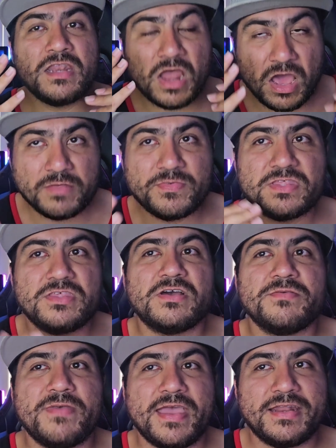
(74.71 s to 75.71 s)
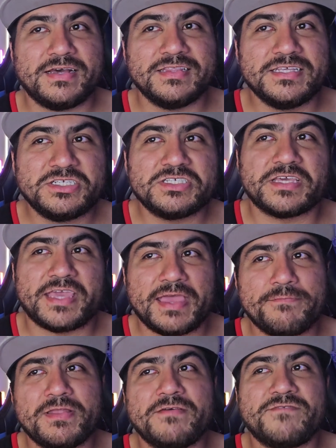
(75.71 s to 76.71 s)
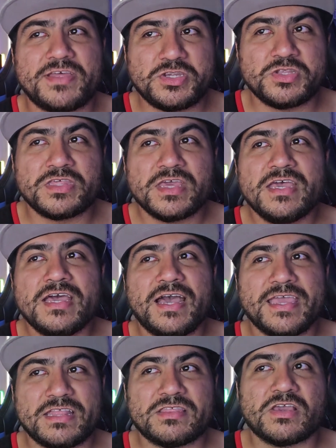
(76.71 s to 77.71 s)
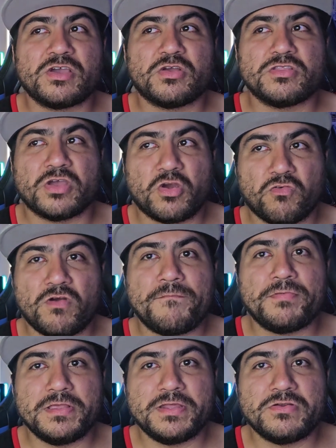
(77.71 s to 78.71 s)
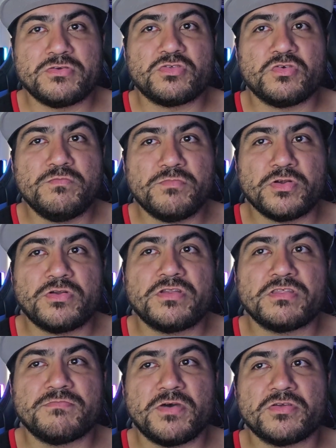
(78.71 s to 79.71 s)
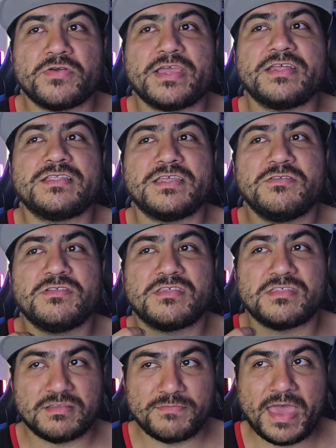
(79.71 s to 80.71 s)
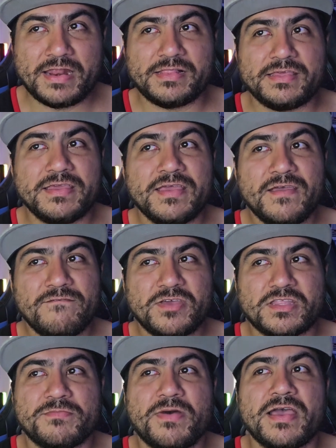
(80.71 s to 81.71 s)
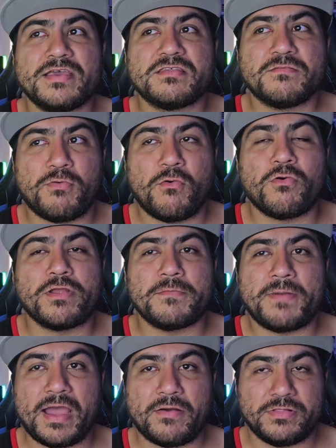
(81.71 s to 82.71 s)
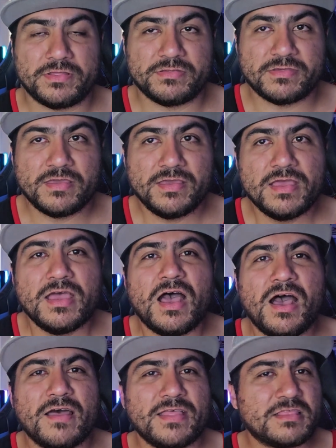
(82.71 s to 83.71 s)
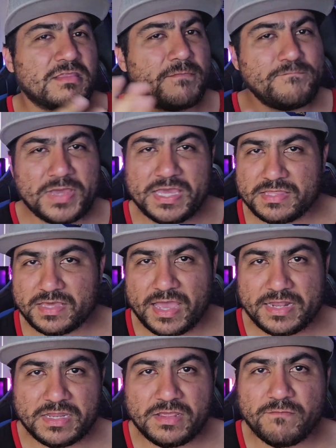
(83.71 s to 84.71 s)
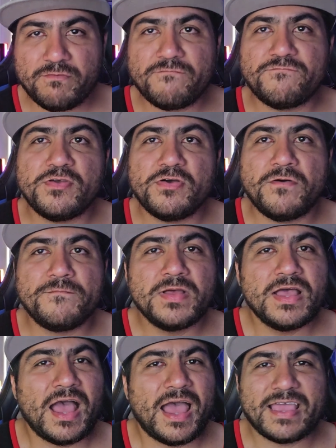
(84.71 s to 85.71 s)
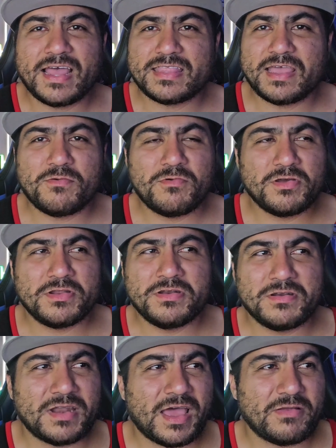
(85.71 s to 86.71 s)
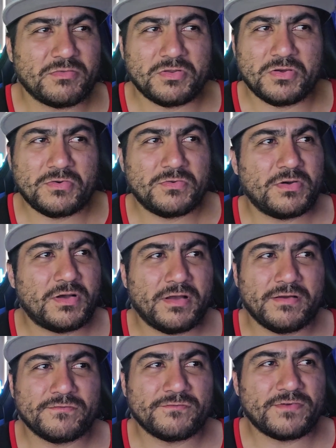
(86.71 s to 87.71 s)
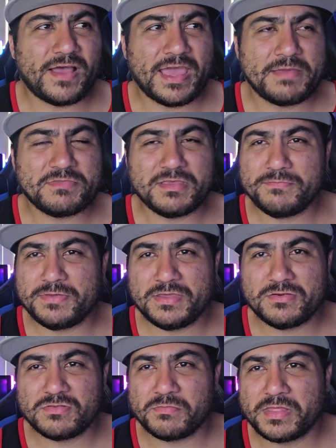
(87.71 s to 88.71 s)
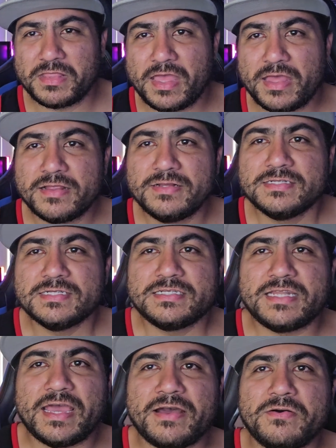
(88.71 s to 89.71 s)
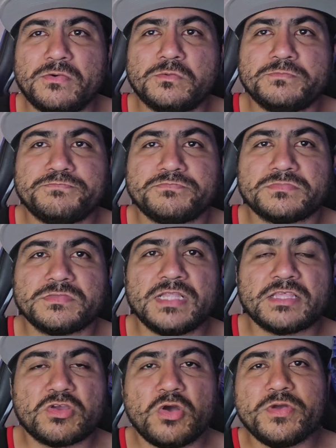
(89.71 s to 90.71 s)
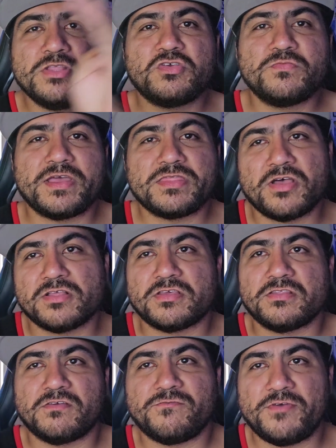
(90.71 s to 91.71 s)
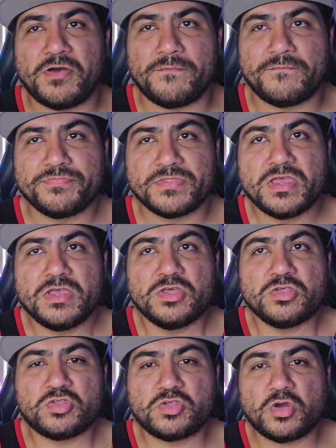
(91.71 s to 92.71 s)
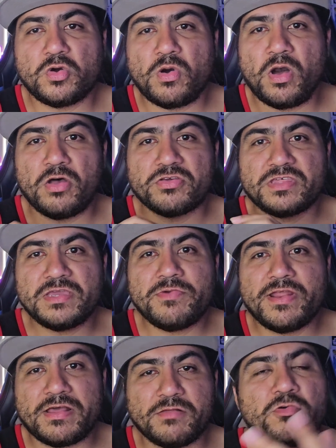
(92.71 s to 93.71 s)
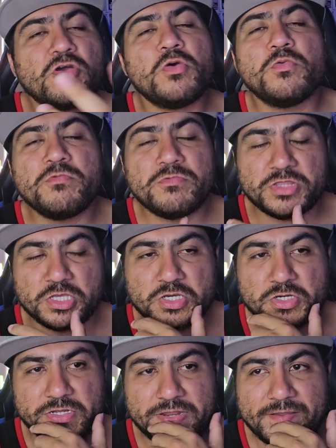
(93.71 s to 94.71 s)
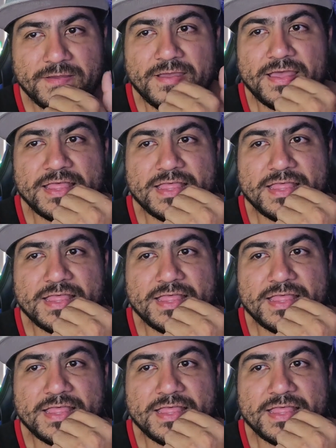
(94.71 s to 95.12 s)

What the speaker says: anonymous young man unleashes a campaign of vengeance against the corrupt leaders who murdered his mother and continue to systematically victimize the poor and the powerless. That's the basic idea of the film. I got that one, I don't know, off IMDb or something like that. Now, let's go into my thoughts on the film. So, I'll say right now, we'll go in with the good.